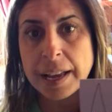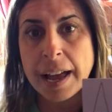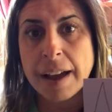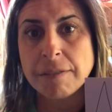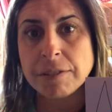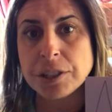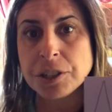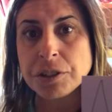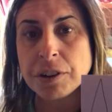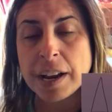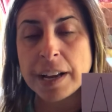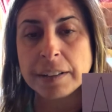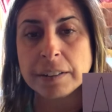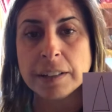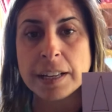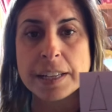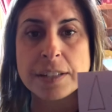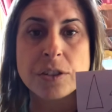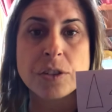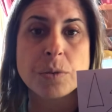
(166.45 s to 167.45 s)
Every triangle
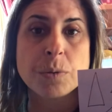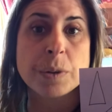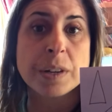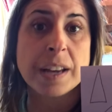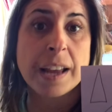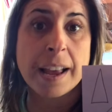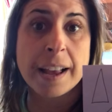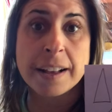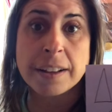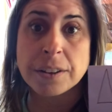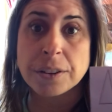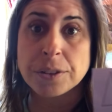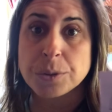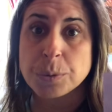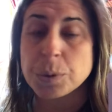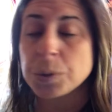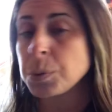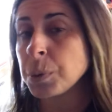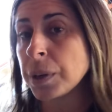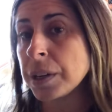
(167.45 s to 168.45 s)
has 3 angles,
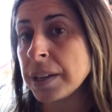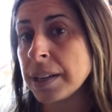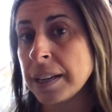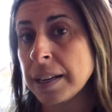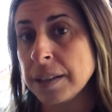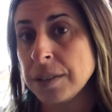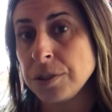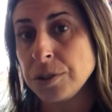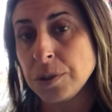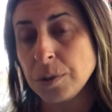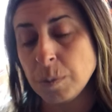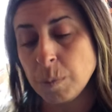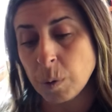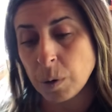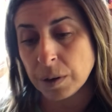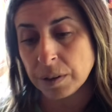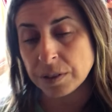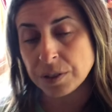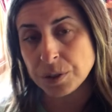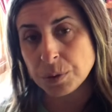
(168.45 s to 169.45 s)
which we're gonna get into
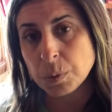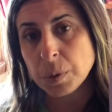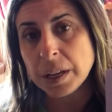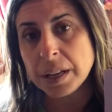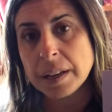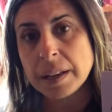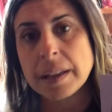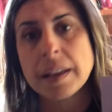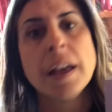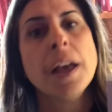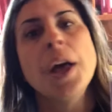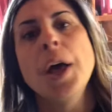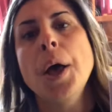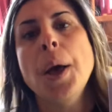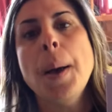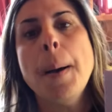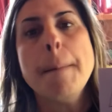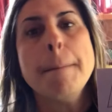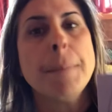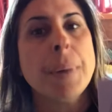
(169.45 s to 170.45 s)
more this week.
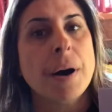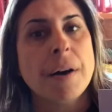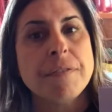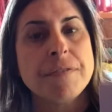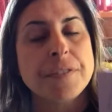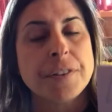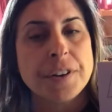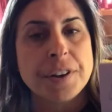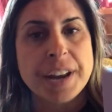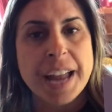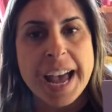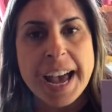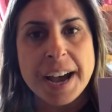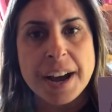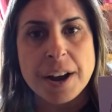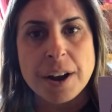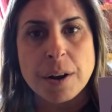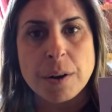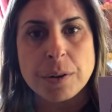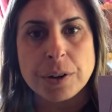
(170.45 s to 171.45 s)
But for
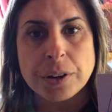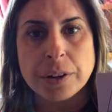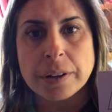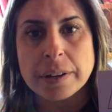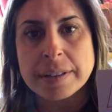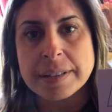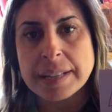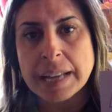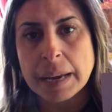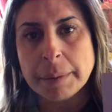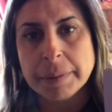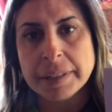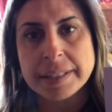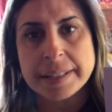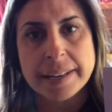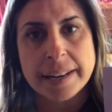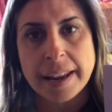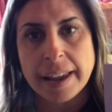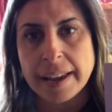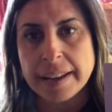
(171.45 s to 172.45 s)
now, your assignment
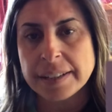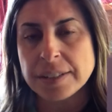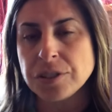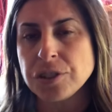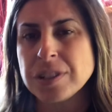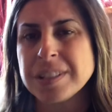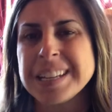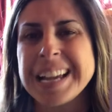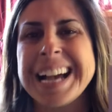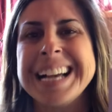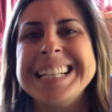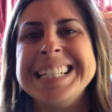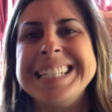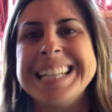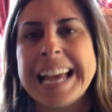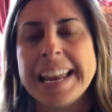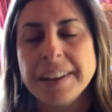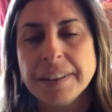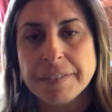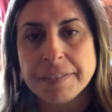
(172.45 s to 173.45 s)
today is just
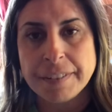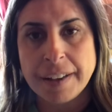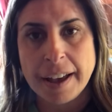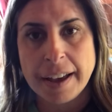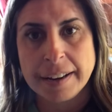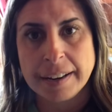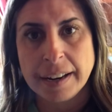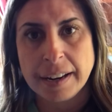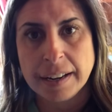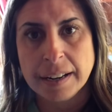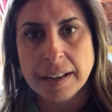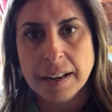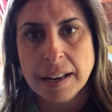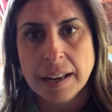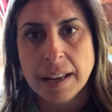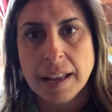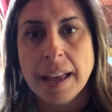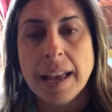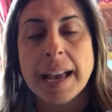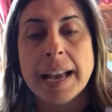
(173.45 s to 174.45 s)
identifying
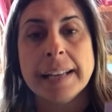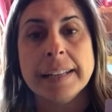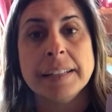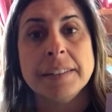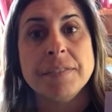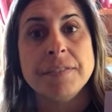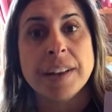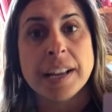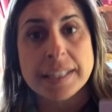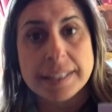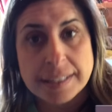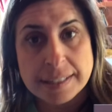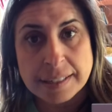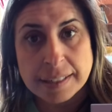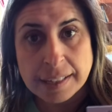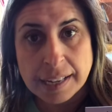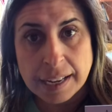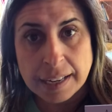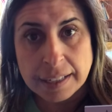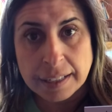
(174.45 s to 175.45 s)
and
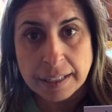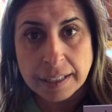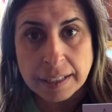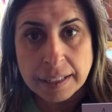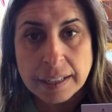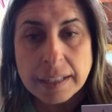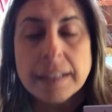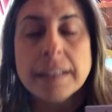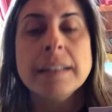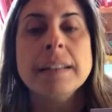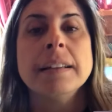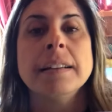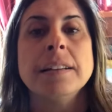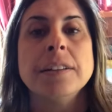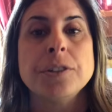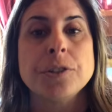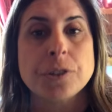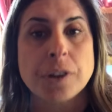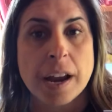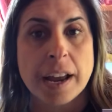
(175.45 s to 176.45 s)
investigating
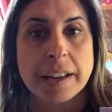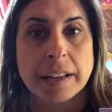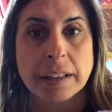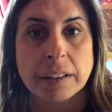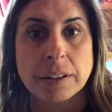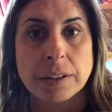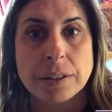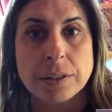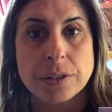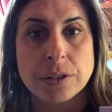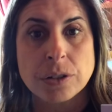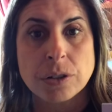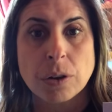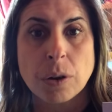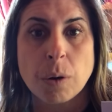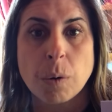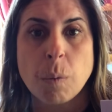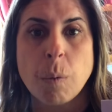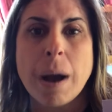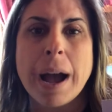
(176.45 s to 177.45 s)
triangles.
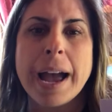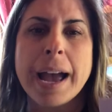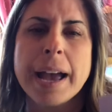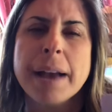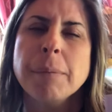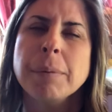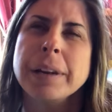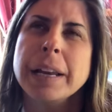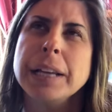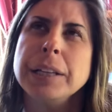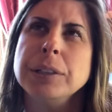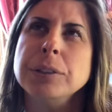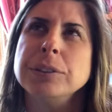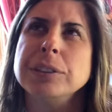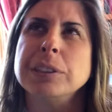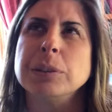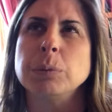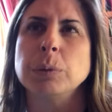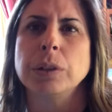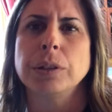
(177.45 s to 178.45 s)
So why would I use
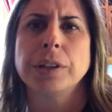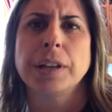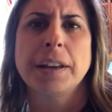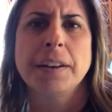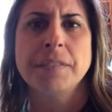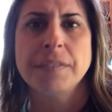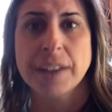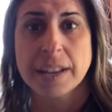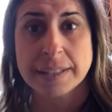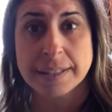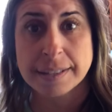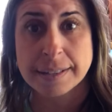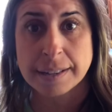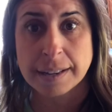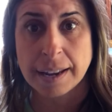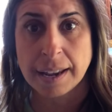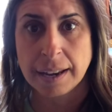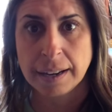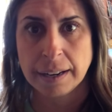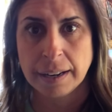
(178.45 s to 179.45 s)
the word
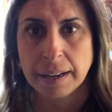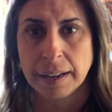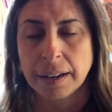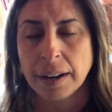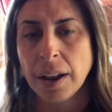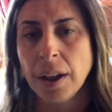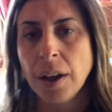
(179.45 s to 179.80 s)
investigating?